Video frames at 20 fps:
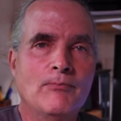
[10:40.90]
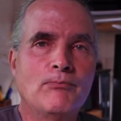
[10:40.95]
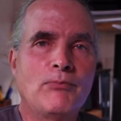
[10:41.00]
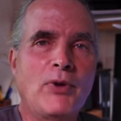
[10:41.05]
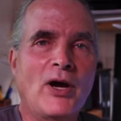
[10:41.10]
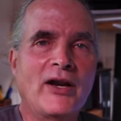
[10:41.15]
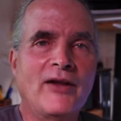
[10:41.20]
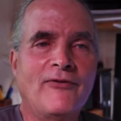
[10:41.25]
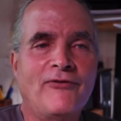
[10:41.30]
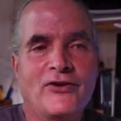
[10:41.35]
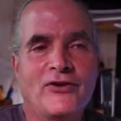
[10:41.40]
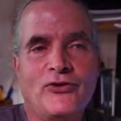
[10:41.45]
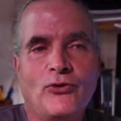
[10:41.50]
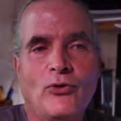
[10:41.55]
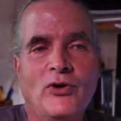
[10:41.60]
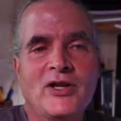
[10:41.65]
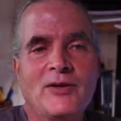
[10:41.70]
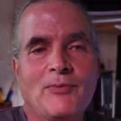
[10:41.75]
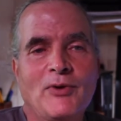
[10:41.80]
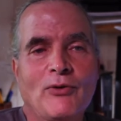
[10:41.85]
But if it's
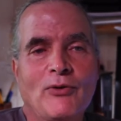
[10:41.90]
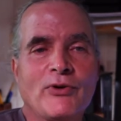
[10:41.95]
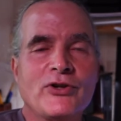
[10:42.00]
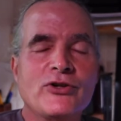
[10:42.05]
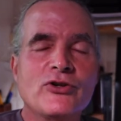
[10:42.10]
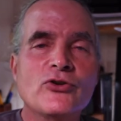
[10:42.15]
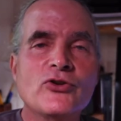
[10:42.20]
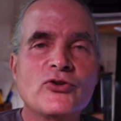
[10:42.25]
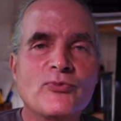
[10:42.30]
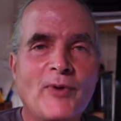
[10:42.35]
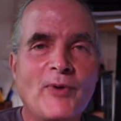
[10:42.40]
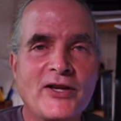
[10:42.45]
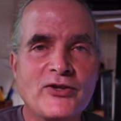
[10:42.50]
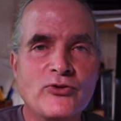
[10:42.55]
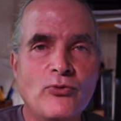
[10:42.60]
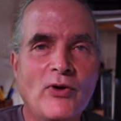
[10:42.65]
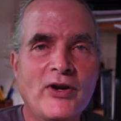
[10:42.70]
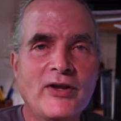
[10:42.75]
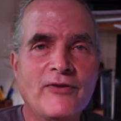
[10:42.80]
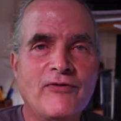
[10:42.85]
going to be reduced by
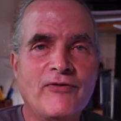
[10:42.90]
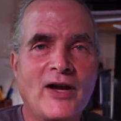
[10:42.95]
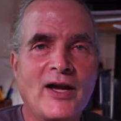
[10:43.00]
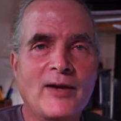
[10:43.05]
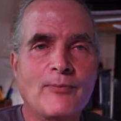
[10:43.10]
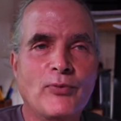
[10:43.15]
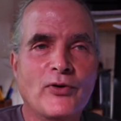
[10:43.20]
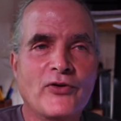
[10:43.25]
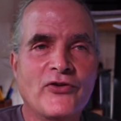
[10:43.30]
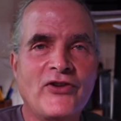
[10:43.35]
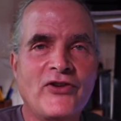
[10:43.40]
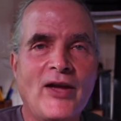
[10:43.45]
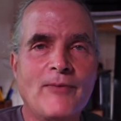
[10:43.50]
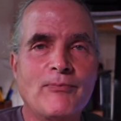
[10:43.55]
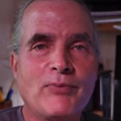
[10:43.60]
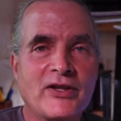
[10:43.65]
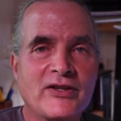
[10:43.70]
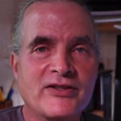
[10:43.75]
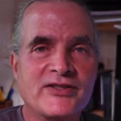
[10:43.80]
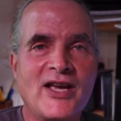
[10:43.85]
twenty-five
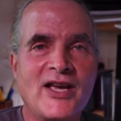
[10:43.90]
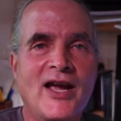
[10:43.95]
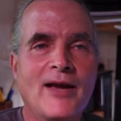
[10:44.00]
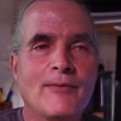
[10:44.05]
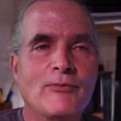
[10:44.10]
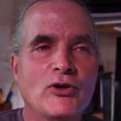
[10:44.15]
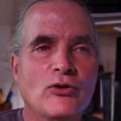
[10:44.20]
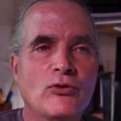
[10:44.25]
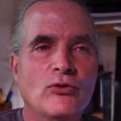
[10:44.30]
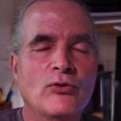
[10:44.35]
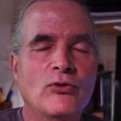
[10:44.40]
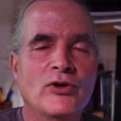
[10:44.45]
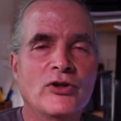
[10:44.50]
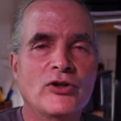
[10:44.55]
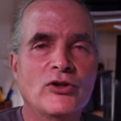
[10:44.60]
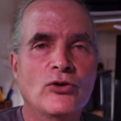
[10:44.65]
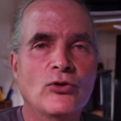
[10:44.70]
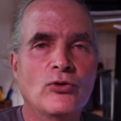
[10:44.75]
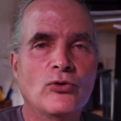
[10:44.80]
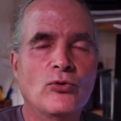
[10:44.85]
percent by the time you
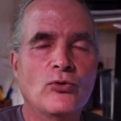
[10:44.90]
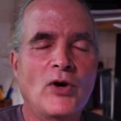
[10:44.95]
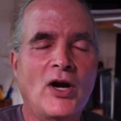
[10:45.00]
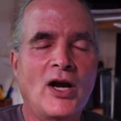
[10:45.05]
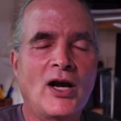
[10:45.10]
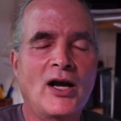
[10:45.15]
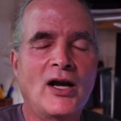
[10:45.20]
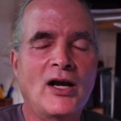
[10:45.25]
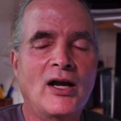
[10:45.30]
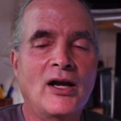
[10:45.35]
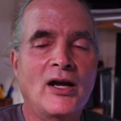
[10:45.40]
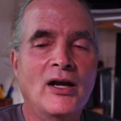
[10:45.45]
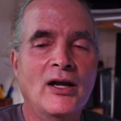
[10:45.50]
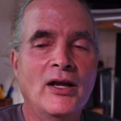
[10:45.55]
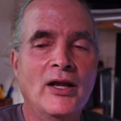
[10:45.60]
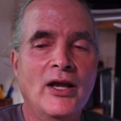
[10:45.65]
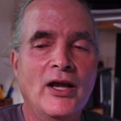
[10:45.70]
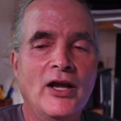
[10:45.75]
you uh,